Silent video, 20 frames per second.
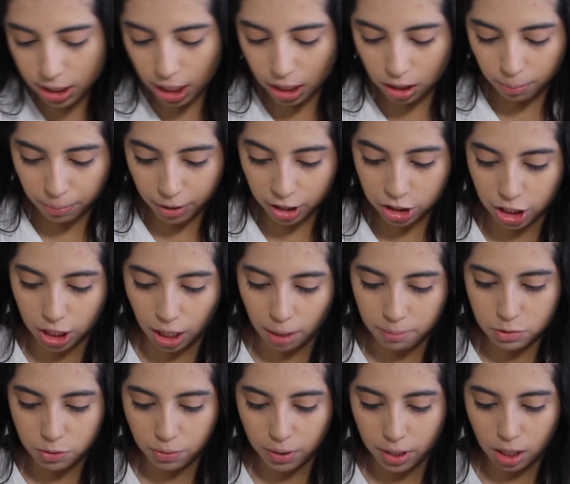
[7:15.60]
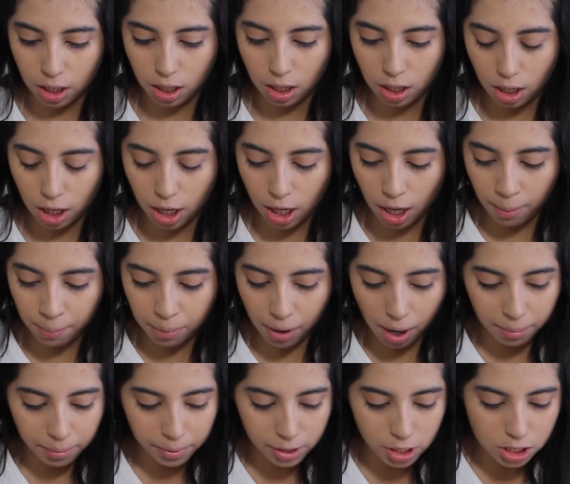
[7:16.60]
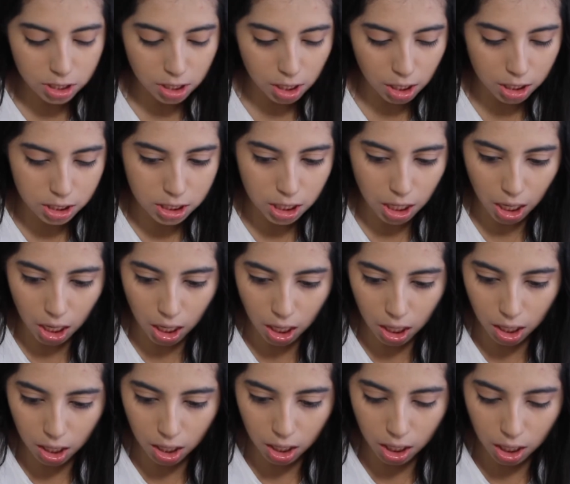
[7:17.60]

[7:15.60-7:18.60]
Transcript: to take the brush that comes with it, and I'm probably just going to take